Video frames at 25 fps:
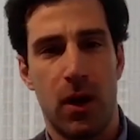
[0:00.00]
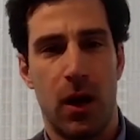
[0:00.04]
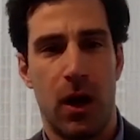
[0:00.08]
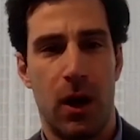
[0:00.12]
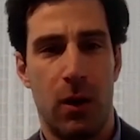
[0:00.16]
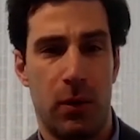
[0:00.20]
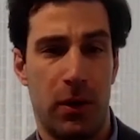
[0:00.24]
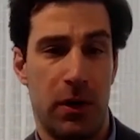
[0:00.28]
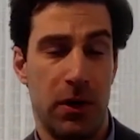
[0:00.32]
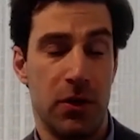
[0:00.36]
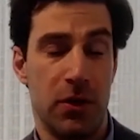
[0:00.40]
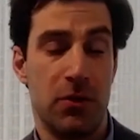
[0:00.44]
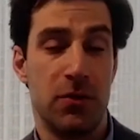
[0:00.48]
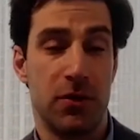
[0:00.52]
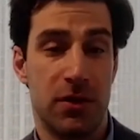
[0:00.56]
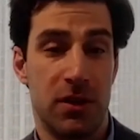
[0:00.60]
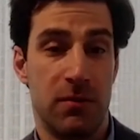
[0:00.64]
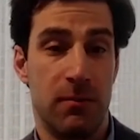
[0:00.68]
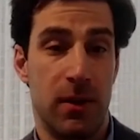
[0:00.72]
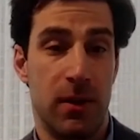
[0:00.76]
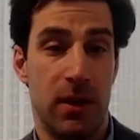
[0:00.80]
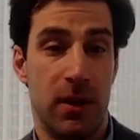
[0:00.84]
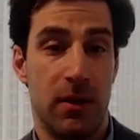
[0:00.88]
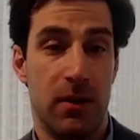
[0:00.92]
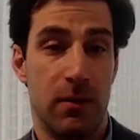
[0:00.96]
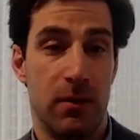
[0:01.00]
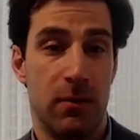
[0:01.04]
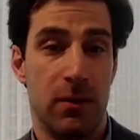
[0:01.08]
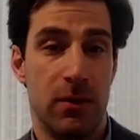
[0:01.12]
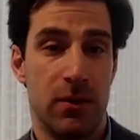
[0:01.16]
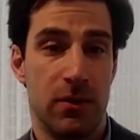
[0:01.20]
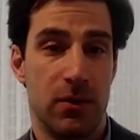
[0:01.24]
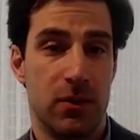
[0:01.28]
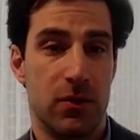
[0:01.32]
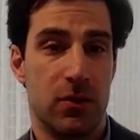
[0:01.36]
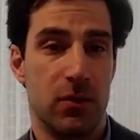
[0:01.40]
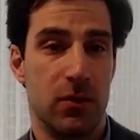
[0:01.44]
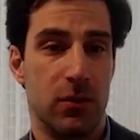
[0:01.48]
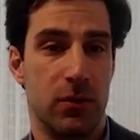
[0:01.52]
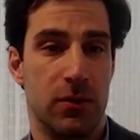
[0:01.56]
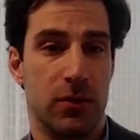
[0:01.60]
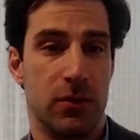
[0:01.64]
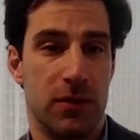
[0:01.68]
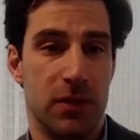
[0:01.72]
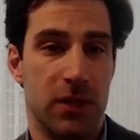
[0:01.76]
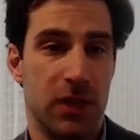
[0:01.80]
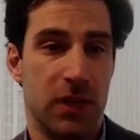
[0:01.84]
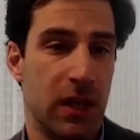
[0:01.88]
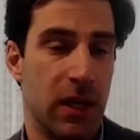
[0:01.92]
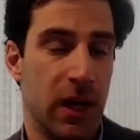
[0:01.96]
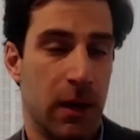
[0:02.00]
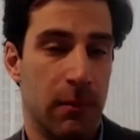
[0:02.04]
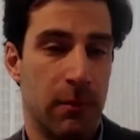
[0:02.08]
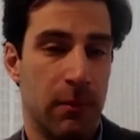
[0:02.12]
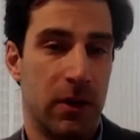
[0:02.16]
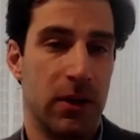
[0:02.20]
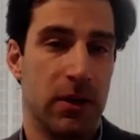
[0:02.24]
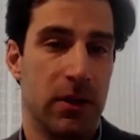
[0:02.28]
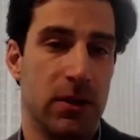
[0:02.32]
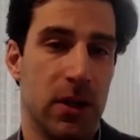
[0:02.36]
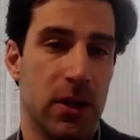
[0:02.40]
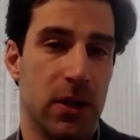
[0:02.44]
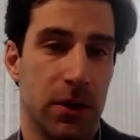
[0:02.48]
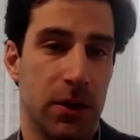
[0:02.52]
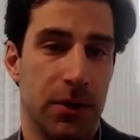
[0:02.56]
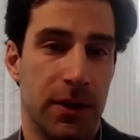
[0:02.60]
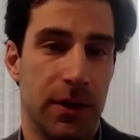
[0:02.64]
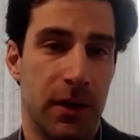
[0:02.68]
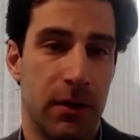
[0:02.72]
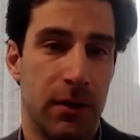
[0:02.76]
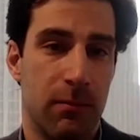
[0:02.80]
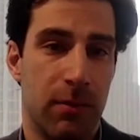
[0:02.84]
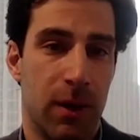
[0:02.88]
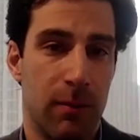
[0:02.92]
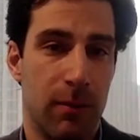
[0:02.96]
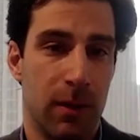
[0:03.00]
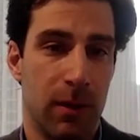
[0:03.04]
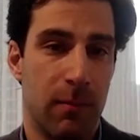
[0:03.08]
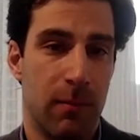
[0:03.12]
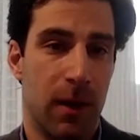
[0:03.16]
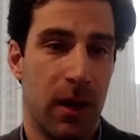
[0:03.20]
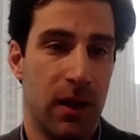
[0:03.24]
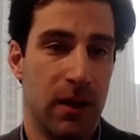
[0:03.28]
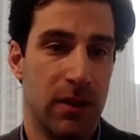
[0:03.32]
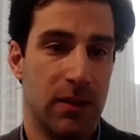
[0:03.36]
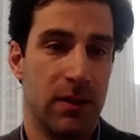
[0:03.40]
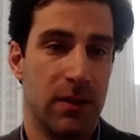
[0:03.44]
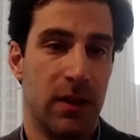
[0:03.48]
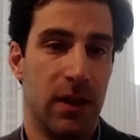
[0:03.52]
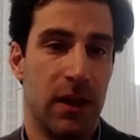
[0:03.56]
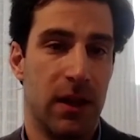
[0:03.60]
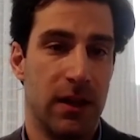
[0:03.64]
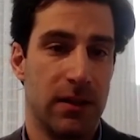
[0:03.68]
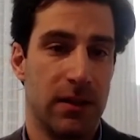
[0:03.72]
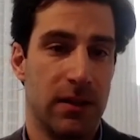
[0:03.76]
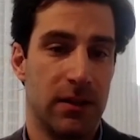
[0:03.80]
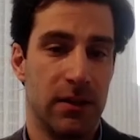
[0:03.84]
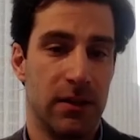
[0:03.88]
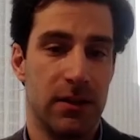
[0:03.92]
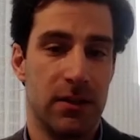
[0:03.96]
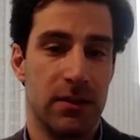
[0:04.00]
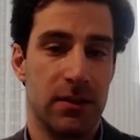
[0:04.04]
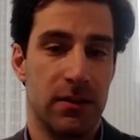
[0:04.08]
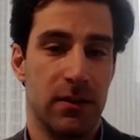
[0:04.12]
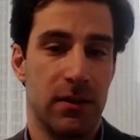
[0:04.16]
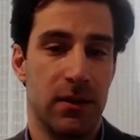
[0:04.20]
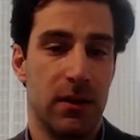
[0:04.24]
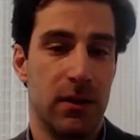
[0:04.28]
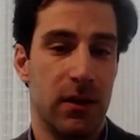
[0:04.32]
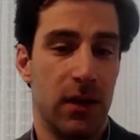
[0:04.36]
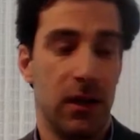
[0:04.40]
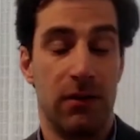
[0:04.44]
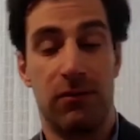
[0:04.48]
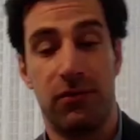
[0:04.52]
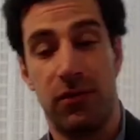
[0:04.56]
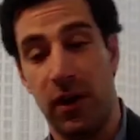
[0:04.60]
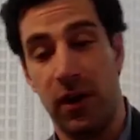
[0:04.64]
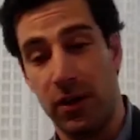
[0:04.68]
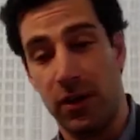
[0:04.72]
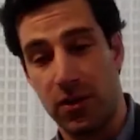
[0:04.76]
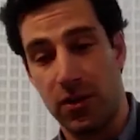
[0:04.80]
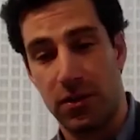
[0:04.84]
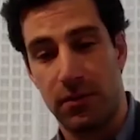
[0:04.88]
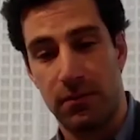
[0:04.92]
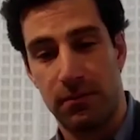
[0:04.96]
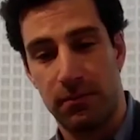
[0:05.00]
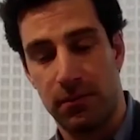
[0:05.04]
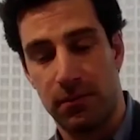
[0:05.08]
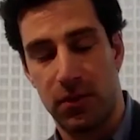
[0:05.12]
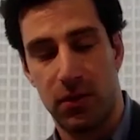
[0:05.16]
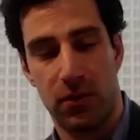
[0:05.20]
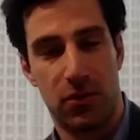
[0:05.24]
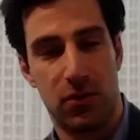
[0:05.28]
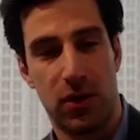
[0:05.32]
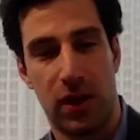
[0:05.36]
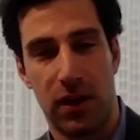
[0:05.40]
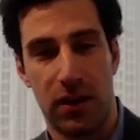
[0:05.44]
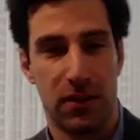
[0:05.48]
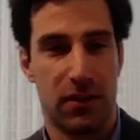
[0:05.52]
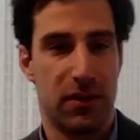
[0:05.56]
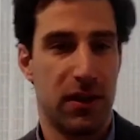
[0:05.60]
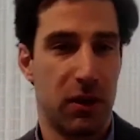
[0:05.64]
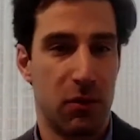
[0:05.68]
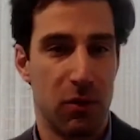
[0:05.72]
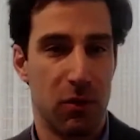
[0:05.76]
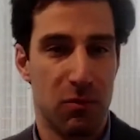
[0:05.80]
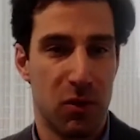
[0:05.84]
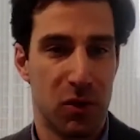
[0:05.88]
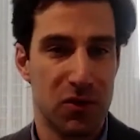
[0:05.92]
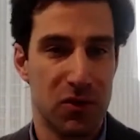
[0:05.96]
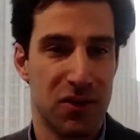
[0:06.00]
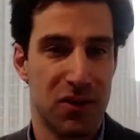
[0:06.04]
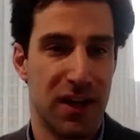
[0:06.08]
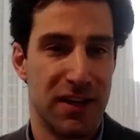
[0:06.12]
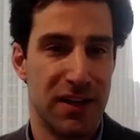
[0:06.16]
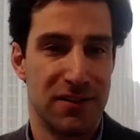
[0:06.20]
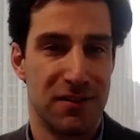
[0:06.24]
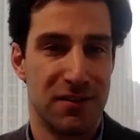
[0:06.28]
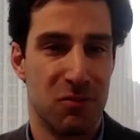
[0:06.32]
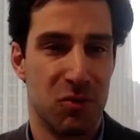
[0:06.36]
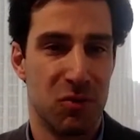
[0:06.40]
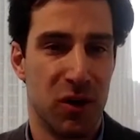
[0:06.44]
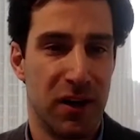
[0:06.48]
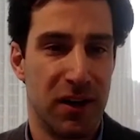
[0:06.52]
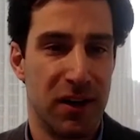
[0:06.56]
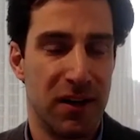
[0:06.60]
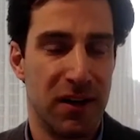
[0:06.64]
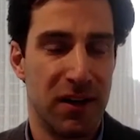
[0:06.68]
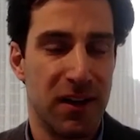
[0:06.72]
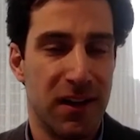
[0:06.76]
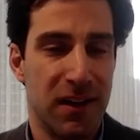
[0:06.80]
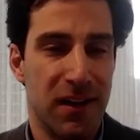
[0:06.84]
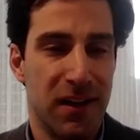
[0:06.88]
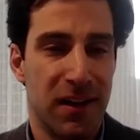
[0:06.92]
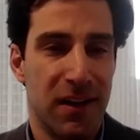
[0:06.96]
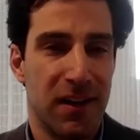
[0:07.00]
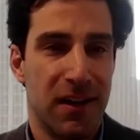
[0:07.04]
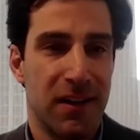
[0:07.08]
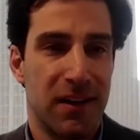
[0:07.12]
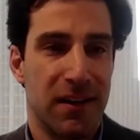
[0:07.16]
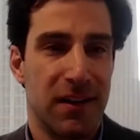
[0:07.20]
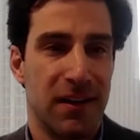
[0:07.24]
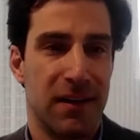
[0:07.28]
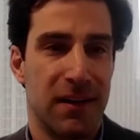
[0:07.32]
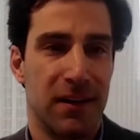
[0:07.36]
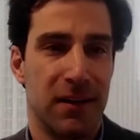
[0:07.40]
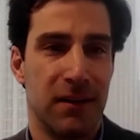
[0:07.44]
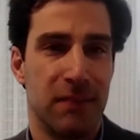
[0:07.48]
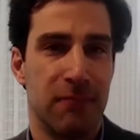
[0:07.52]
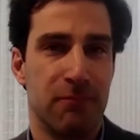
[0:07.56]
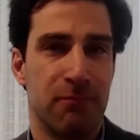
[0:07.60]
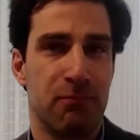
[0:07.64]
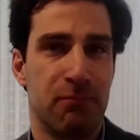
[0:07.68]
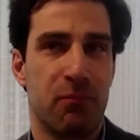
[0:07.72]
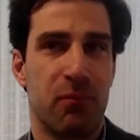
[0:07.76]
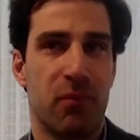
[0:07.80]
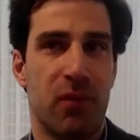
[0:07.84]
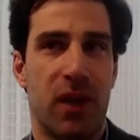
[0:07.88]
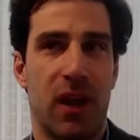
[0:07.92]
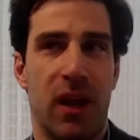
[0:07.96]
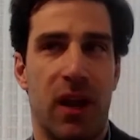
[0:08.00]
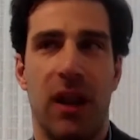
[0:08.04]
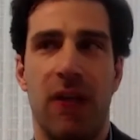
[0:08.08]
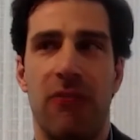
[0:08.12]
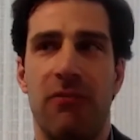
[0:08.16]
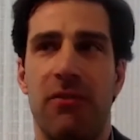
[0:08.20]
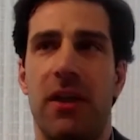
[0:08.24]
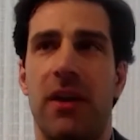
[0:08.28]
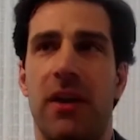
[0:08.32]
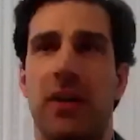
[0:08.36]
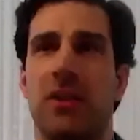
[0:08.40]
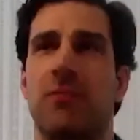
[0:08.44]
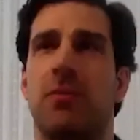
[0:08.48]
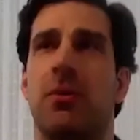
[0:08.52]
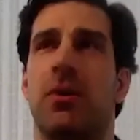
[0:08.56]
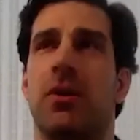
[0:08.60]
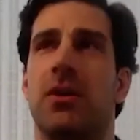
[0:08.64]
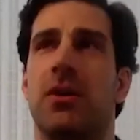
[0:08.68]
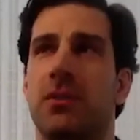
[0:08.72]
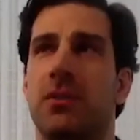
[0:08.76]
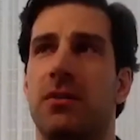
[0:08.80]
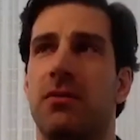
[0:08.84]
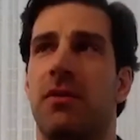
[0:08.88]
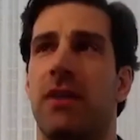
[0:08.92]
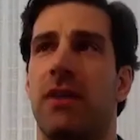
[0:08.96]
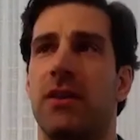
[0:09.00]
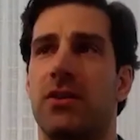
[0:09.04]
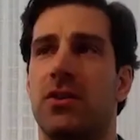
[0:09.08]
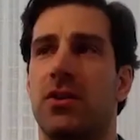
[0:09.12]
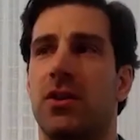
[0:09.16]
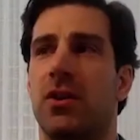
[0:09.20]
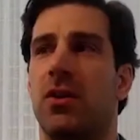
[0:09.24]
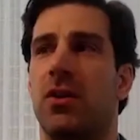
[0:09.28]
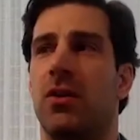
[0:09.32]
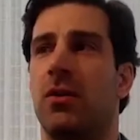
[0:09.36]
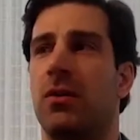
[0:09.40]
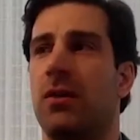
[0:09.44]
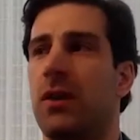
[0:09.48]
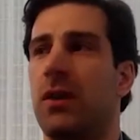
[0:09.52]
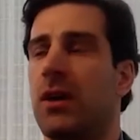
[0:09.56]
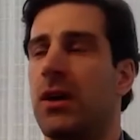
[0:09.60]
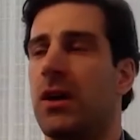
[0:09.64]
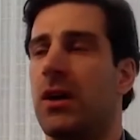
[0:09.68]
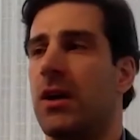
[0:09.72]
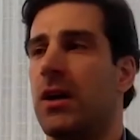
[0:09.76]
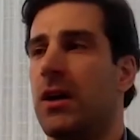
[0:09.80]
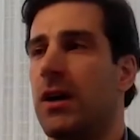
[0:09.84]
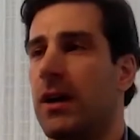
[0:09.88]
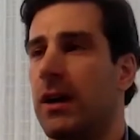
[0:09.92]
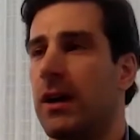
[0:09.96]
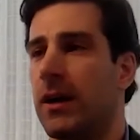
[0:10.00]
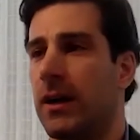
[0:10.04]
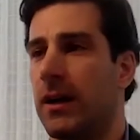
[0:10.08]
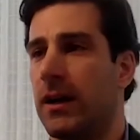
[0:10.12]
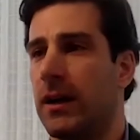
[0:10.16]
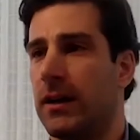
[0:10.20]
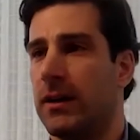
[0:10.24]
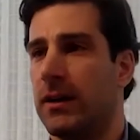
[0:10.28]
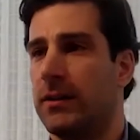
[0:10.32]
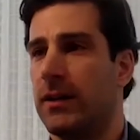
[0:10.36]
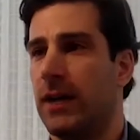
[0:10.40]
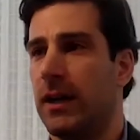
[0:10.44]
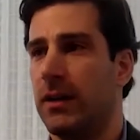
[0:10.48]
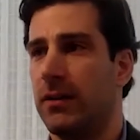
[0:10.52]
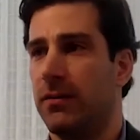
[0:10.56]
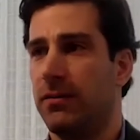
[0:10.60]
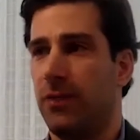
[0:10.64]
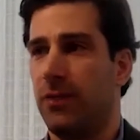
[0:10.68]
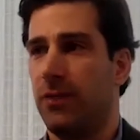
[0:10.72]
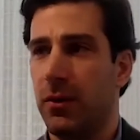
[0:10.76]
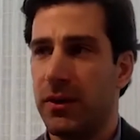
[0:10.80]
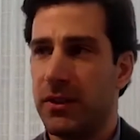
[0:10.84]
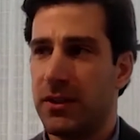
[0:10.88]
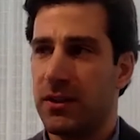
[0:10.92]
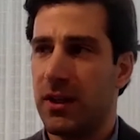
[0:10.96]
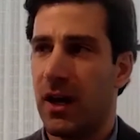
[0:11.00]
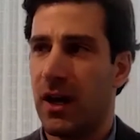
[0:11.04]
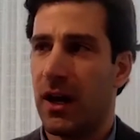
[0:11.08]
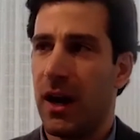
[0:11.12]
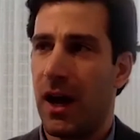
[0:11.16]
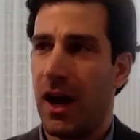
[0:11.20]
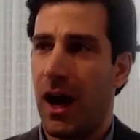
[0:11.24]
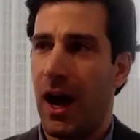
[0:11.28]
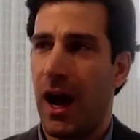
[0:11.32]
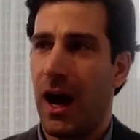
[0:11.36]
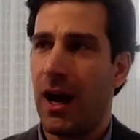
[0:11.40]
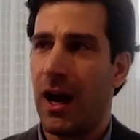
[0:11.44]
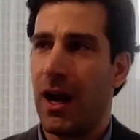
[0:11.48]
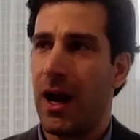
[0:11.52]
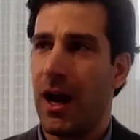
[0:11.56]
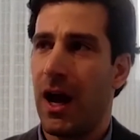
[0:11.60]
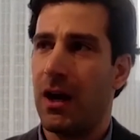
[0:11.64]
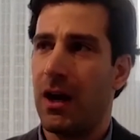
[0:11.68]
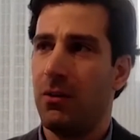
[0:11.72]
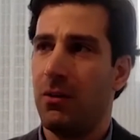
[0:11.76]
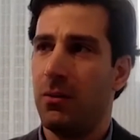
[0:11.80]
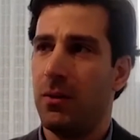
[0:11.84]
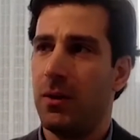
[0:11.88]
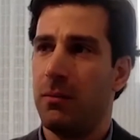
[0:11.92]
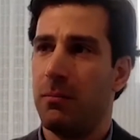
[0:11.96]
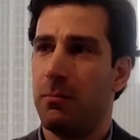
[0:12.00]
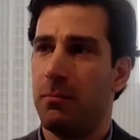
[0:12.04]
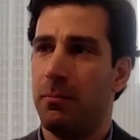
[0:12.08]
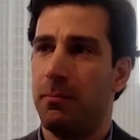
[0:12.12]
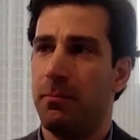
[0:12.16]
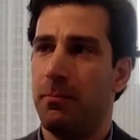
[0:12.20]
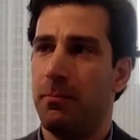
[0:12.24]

what interested me in the business school, which was economic consulting, public policy analysis, and French. So trying to think with both sides of the brain. And I left that experience with Invesco, kind of focused on how do we